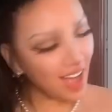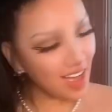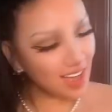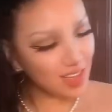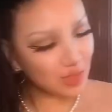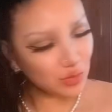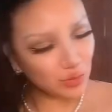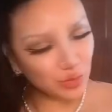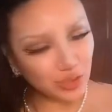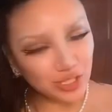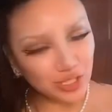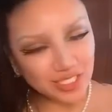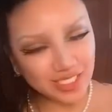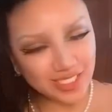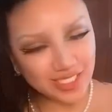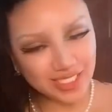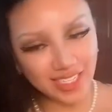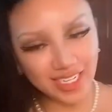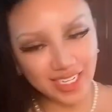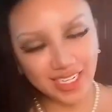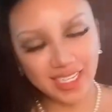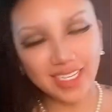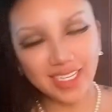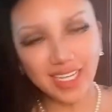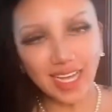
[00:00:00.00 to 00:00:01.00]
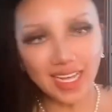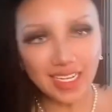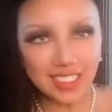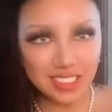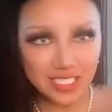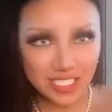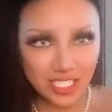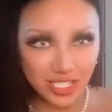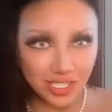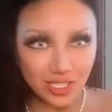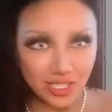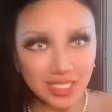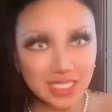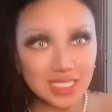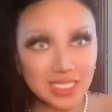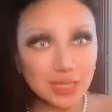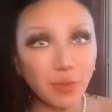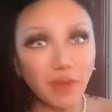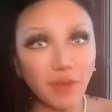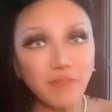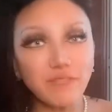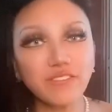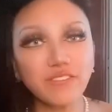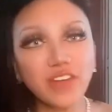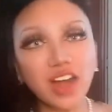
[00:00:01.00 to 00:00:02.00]
And we're just gonna get to
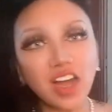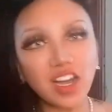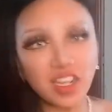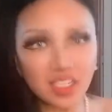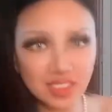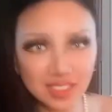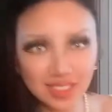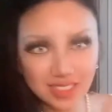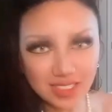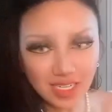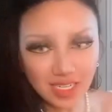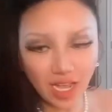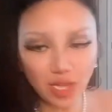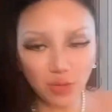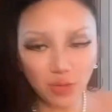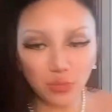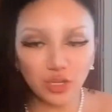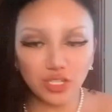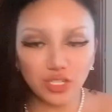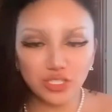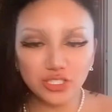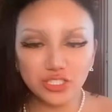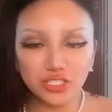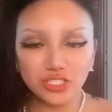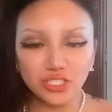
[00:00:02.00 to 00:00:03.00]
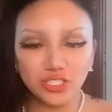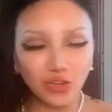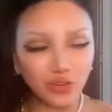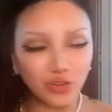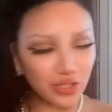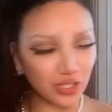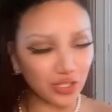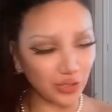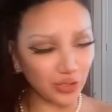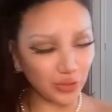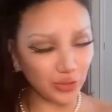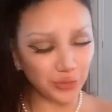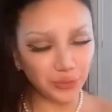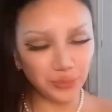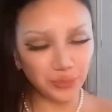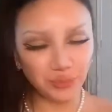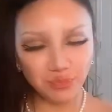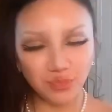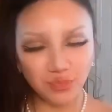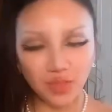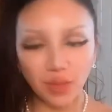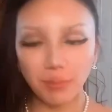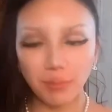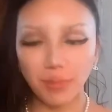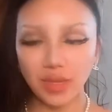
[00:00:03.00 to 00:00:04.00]
this. But first, I wanna show you
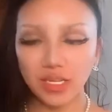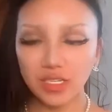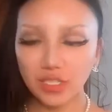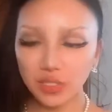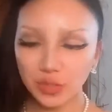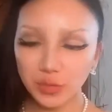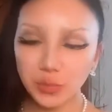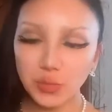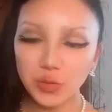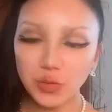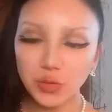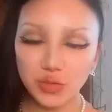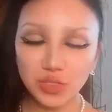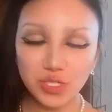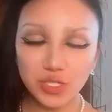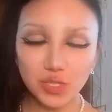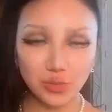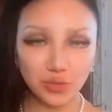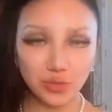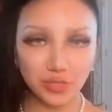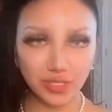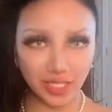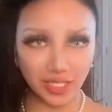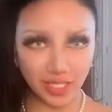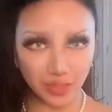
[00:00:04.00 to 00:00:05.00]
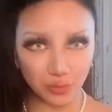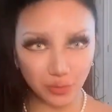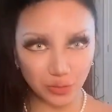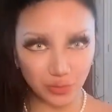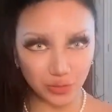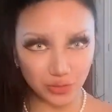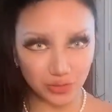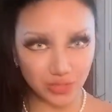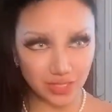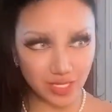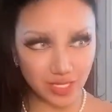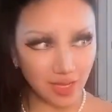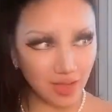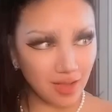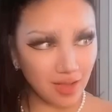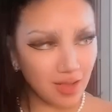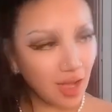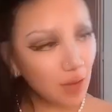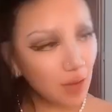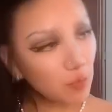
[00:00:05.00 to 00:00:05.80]
my new portable keyboard.